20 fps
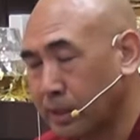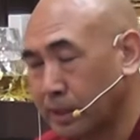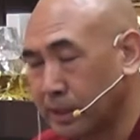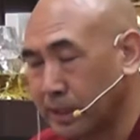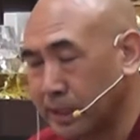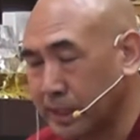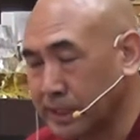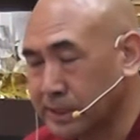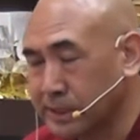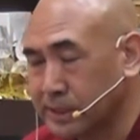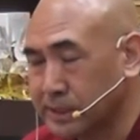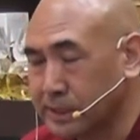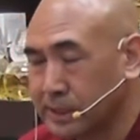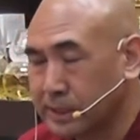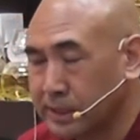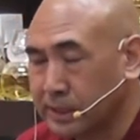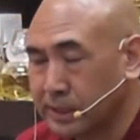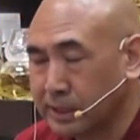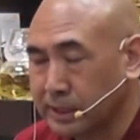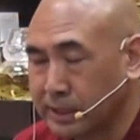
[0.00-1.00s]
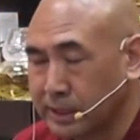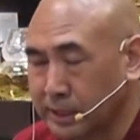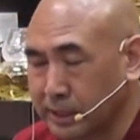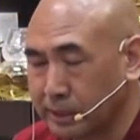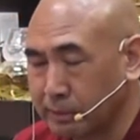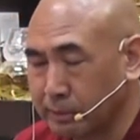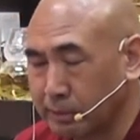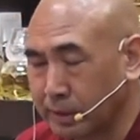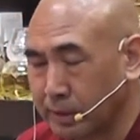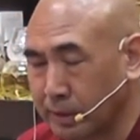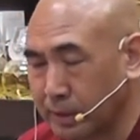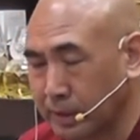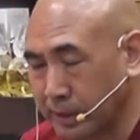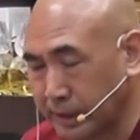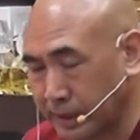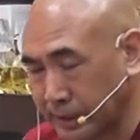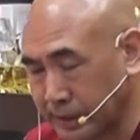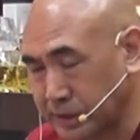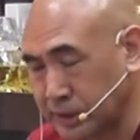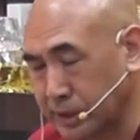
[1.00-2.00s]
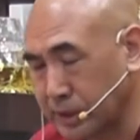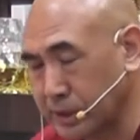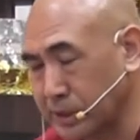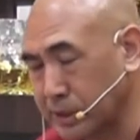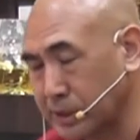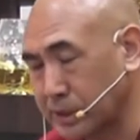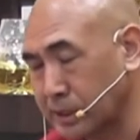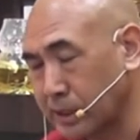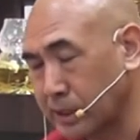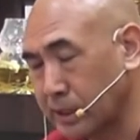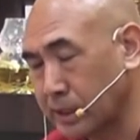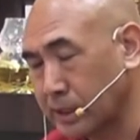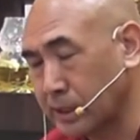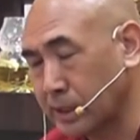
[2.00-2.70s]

less negative actions,